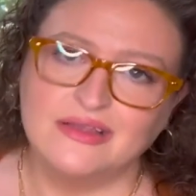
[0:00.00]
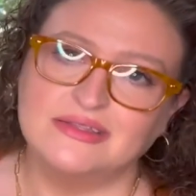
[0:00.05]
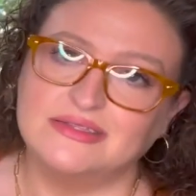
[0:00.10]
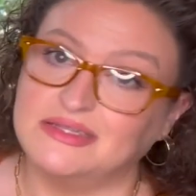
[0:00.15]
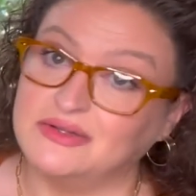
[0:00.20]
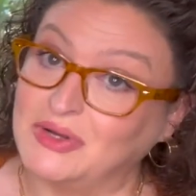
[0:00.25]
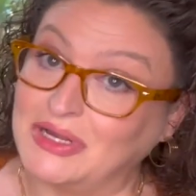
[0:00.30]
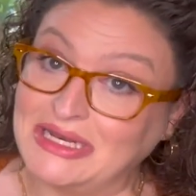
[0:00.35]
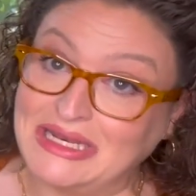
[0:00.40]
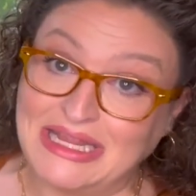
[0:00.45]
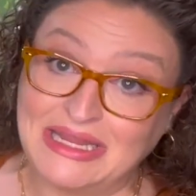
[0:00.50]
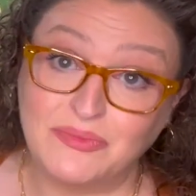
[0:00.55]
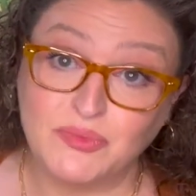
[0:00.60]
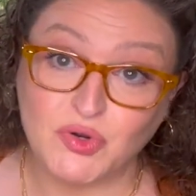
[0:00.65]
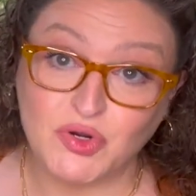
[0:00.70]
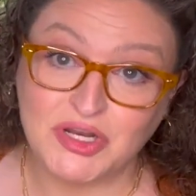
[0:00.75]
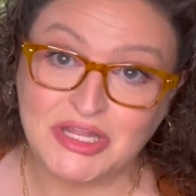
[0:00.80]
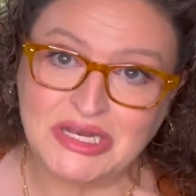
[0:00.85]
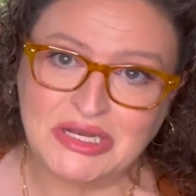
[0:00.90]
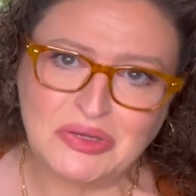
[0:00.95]
Do I need
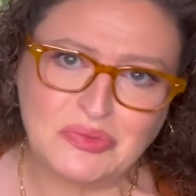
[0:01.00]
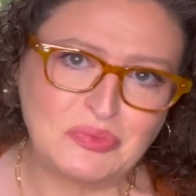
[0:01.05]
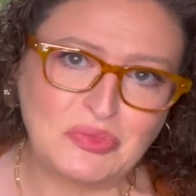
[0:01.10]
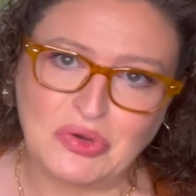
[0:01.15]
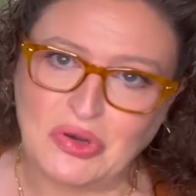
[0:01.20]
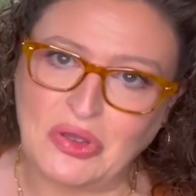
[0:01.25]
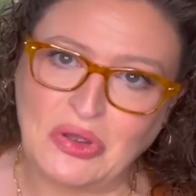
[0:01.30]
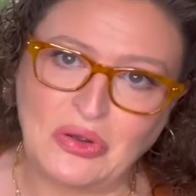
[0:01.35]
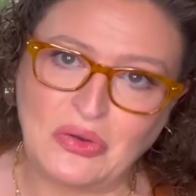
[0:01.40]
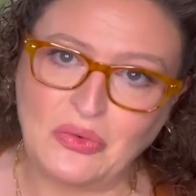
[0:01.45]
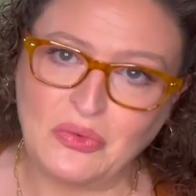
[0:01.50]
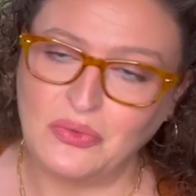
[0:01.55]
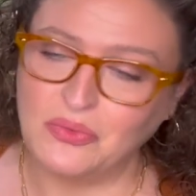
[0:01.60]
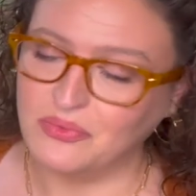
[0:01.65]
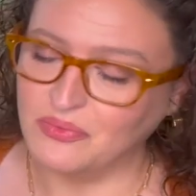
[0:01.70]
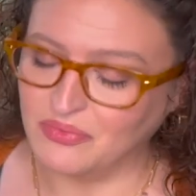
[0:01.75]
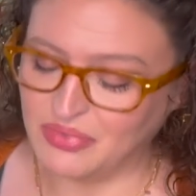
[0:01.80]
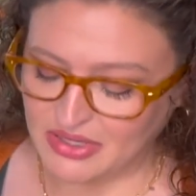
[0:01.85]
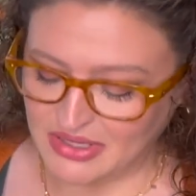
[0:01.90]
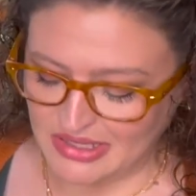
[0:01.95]
more denim? No.
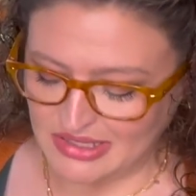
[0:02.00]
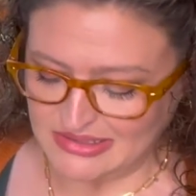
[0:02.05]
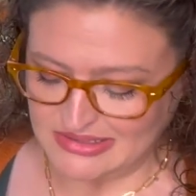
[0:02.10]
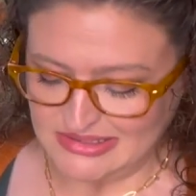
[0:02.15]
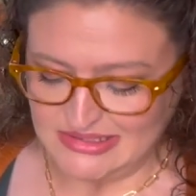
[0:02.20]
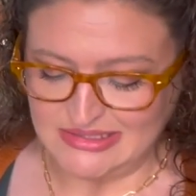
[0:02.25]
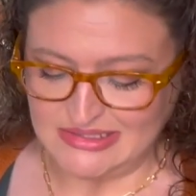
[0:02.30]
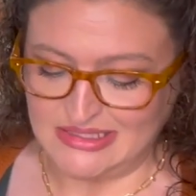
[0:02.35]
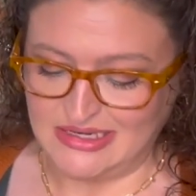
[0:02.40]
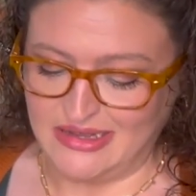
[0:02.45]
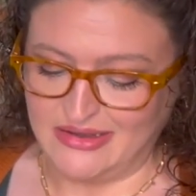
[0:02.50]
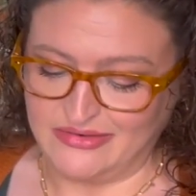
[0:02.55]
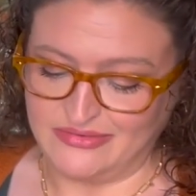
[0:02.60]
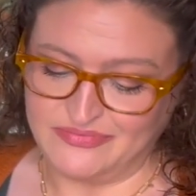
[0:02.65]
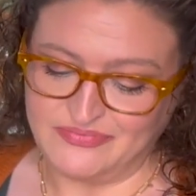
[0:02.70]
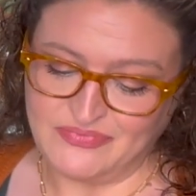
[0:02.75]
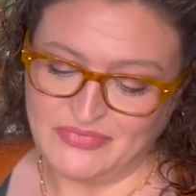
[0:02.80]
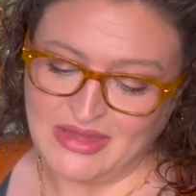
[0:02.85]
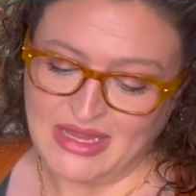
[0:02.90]
But, you know,